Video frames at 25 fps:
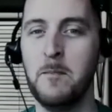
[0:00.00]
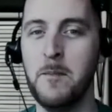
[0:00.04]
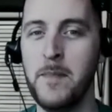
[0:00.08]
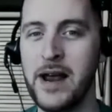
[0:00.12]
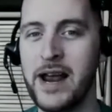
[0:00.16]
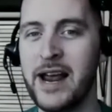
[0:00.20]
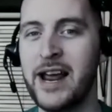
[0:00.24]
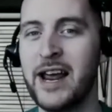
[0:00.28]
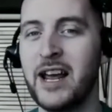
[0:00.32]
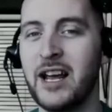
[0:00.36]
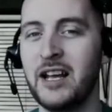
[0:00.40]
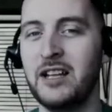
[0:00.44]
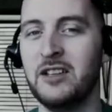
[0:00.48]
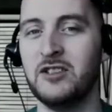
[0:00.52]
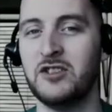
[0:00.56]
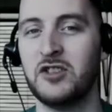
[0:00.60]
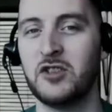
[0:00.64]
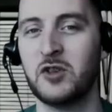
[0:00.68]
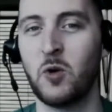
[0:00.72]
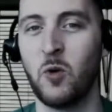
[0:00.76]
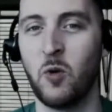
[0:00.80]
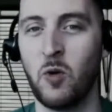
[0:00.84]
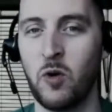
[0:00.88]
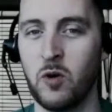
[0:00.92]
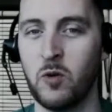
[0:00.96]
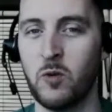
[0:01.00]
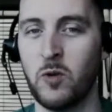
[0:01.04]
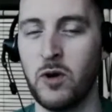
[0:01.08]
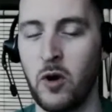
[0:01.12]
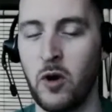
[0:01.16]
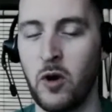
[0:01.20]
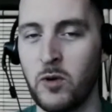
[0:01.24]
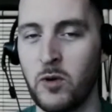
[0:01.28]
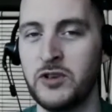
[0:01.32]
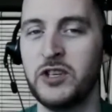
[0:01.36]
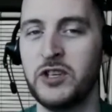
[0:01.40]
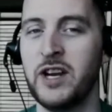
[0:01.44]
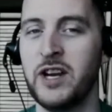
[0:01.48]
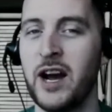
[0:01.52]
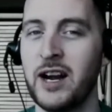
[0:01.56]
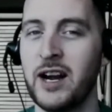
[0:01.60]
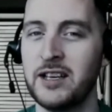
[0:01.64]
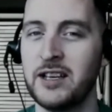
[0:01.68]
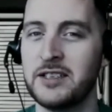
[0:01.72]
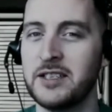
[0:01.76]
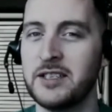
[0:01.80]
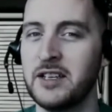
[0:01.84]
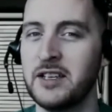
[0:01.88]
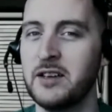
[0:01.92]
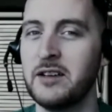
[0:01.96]
main score with
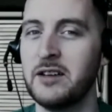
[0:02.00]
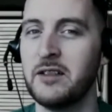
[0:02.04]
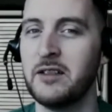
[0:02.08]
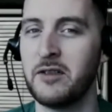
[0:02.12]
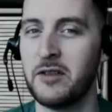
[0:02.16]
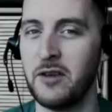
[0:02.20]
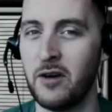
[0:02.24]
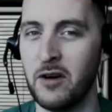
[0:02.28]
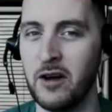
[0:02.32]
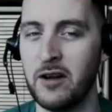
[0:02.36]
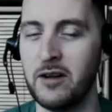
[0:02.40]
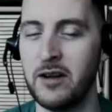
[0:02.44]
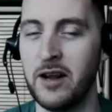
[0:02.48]
Giannis and